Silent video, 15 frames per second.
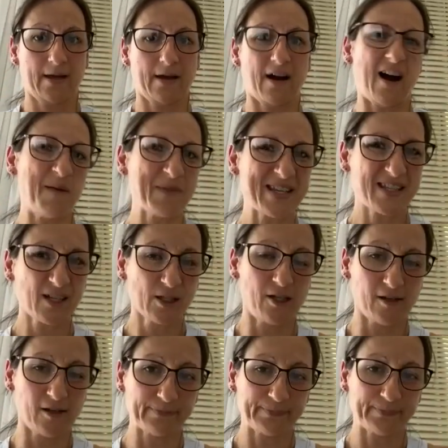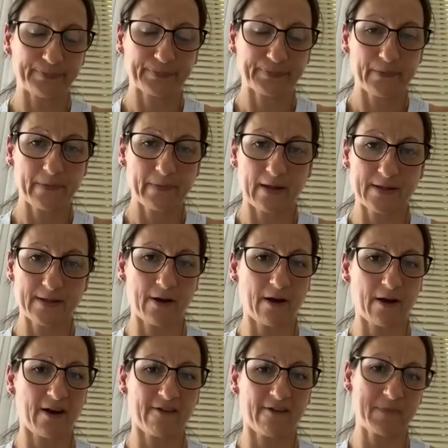I missed a lot. So
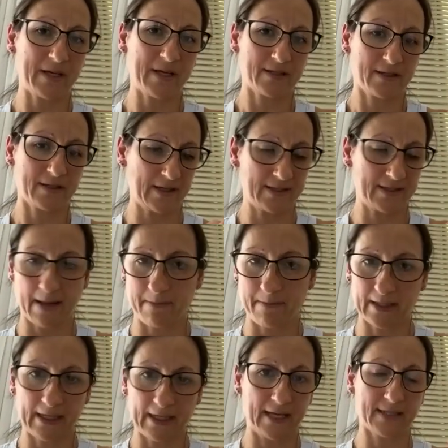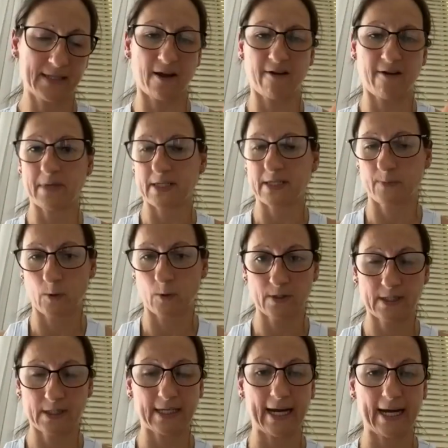I've missed assemblies, I've missed
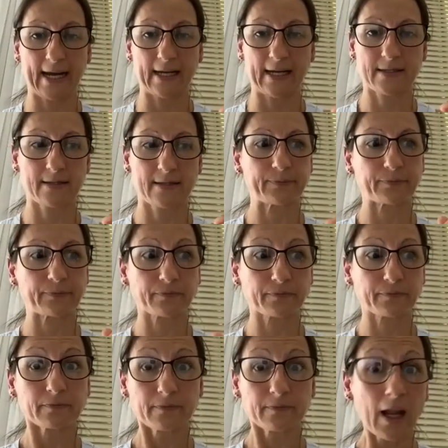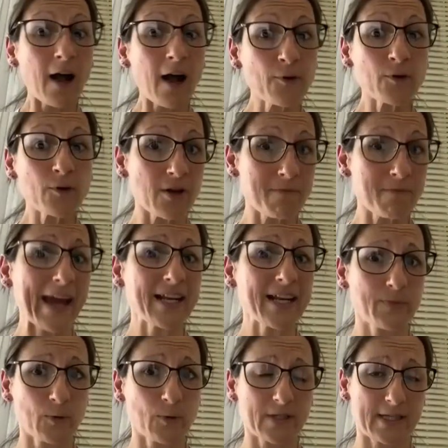sports days. I've also made
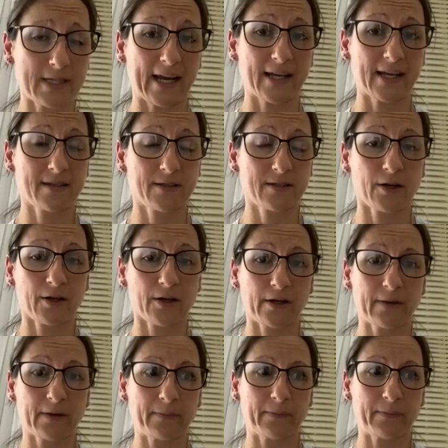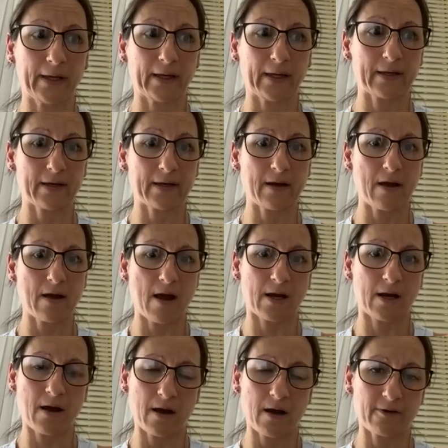sports days. But I
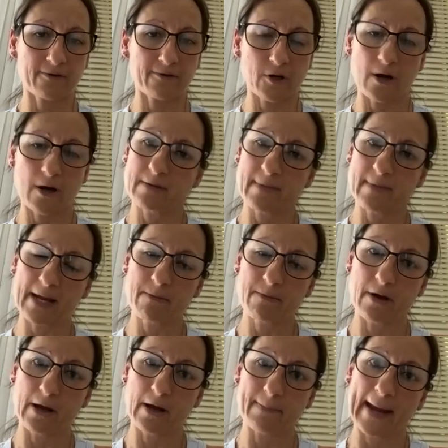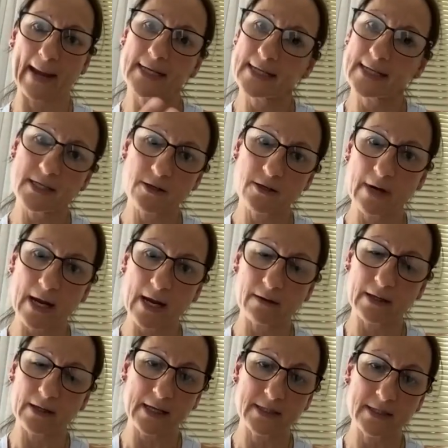kind of tried to make my bake days
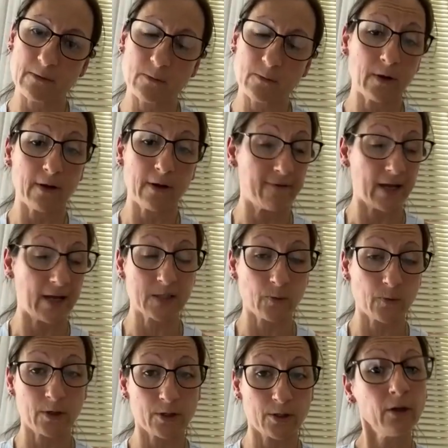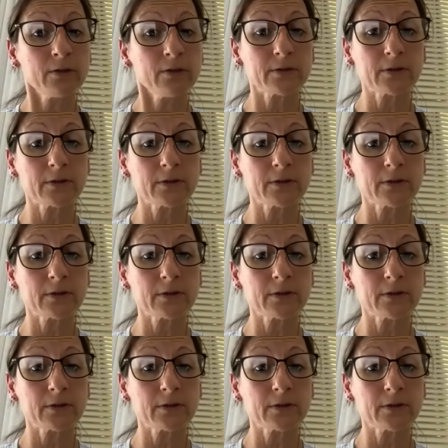around things that events weren't on.